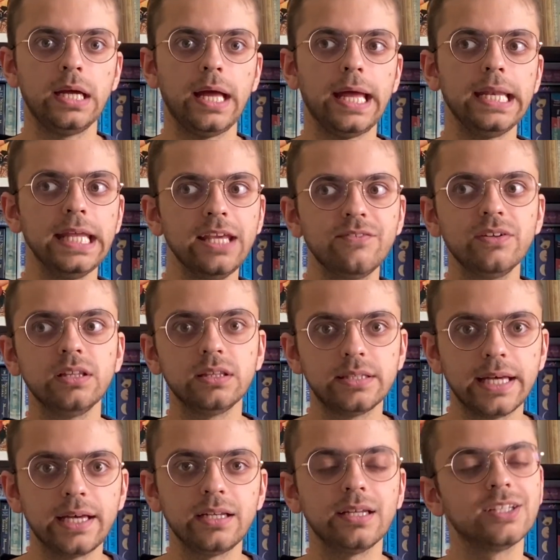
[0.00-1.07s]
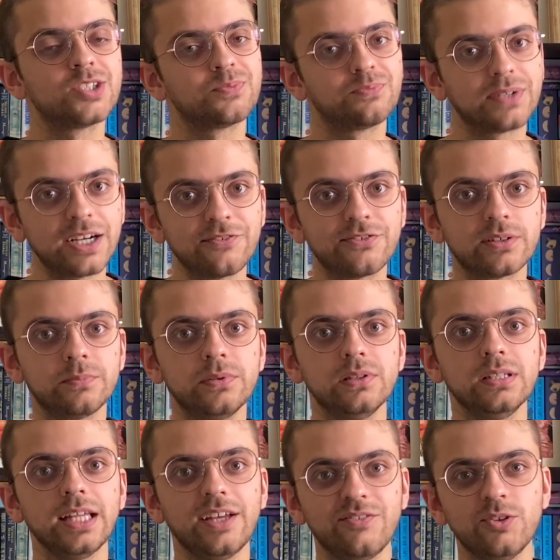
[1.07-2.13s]
And even then, it's
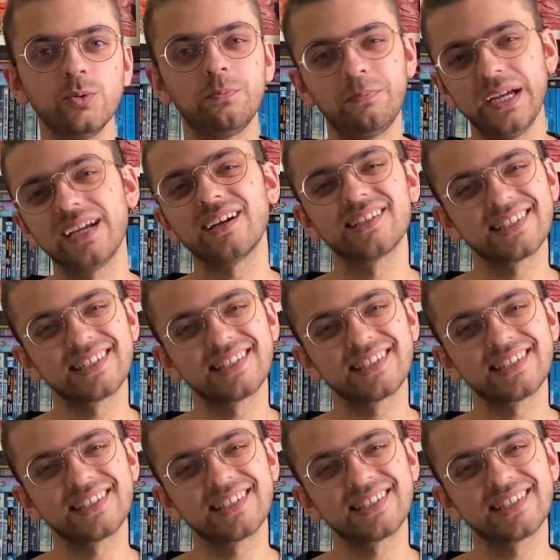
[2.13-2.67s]
preferable if you pick a